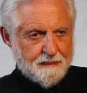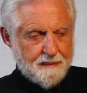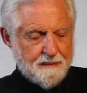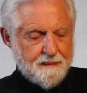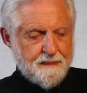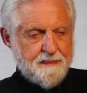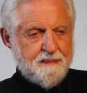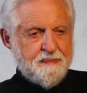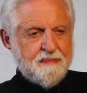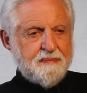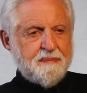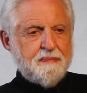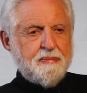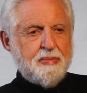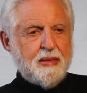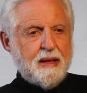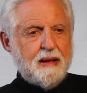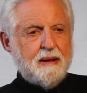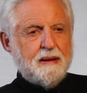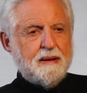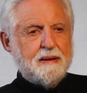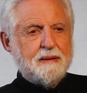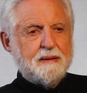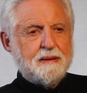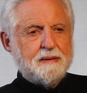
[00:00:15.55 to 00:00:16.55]

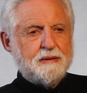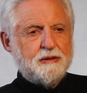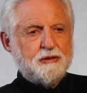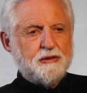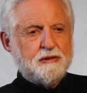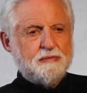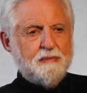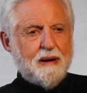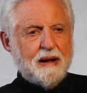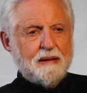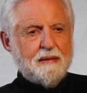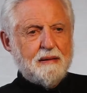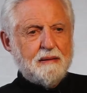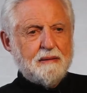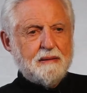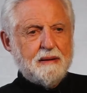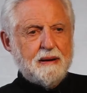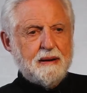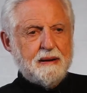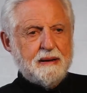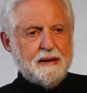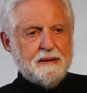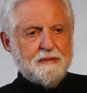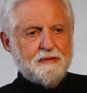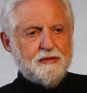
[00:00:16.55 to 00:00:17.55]
To smuggle
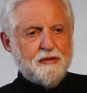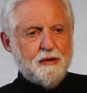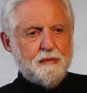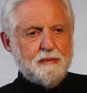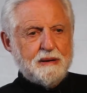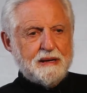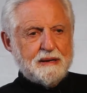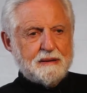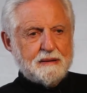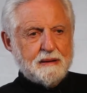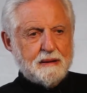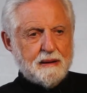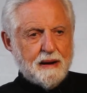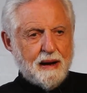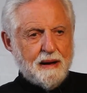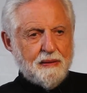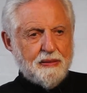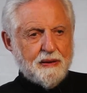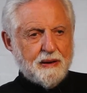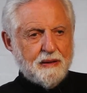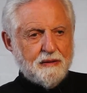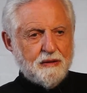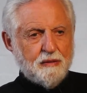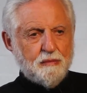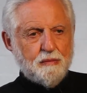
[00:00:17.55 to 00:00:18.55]
really information that I
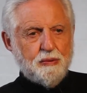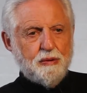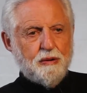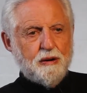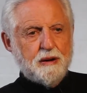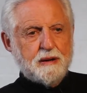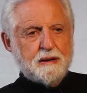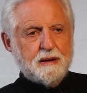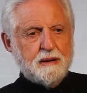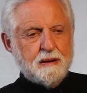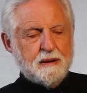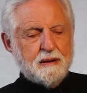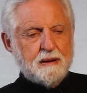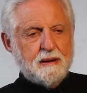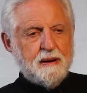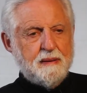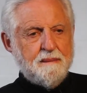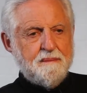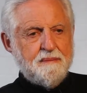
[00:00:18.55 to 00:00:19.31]
think is important,